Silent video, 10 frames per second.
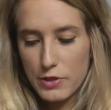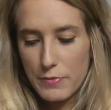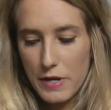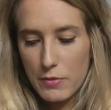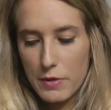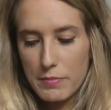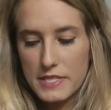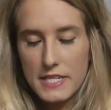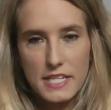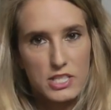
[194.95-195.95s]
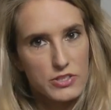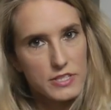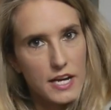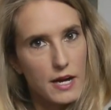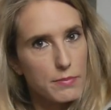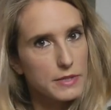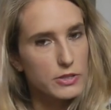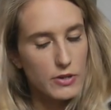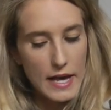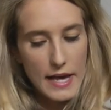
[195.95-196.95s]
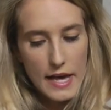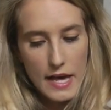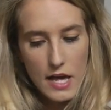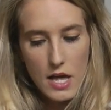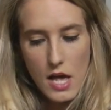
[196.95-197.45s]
you might want to protect your scalp and your hair.